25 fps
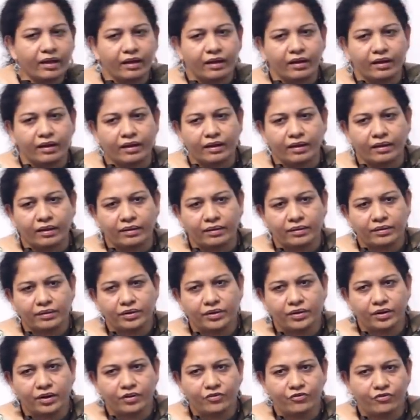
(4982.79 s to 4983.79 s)
Uh,
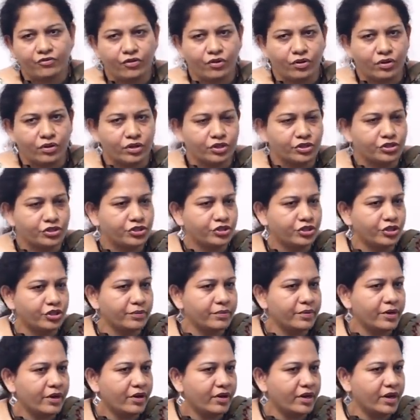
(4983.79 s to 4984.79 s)
your focus should
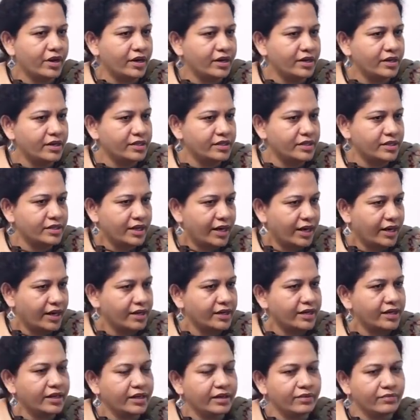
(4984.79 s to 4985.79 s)
be on
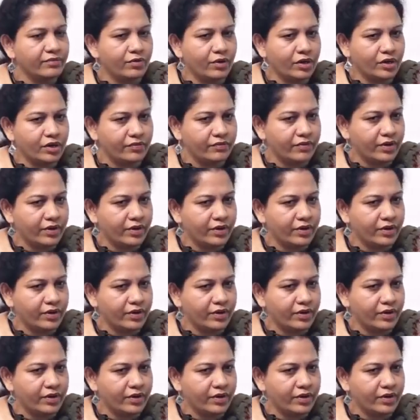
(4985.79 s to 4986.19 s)
understanding what